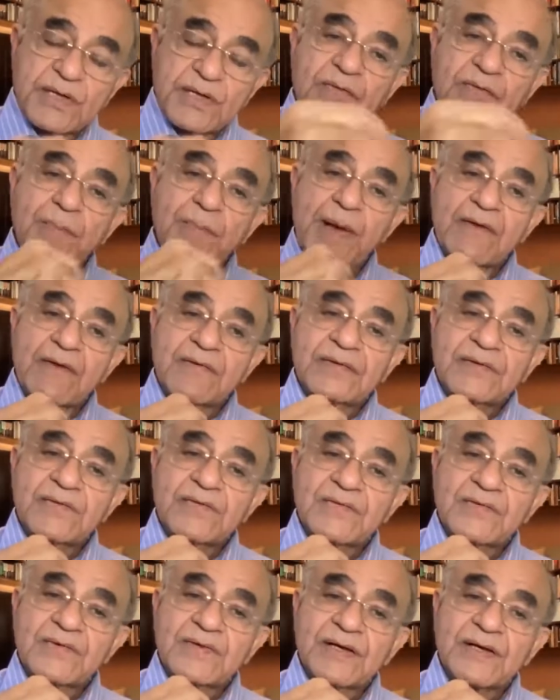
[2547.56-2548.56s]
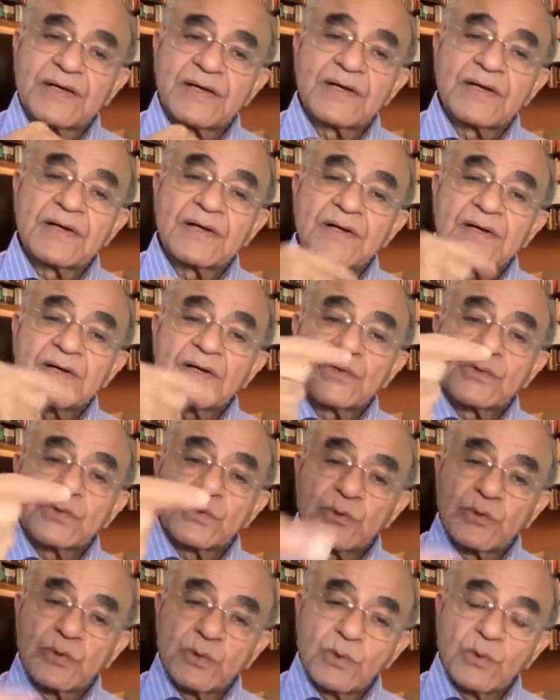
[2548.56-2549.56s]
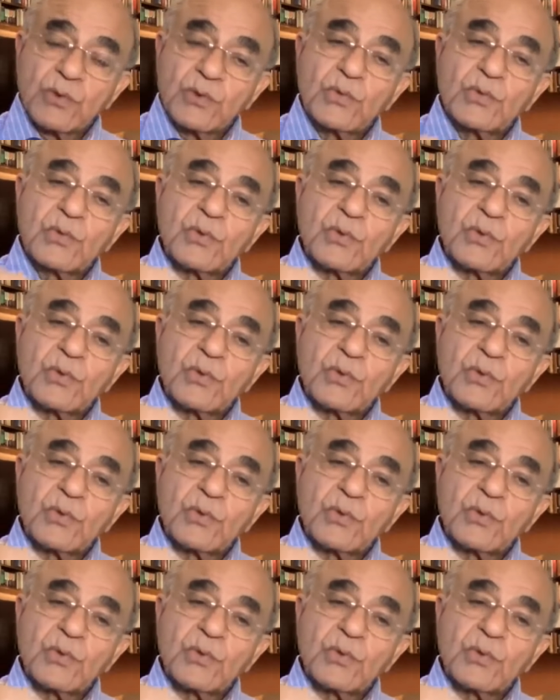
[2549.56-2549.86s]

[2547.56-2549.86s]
as parents, to do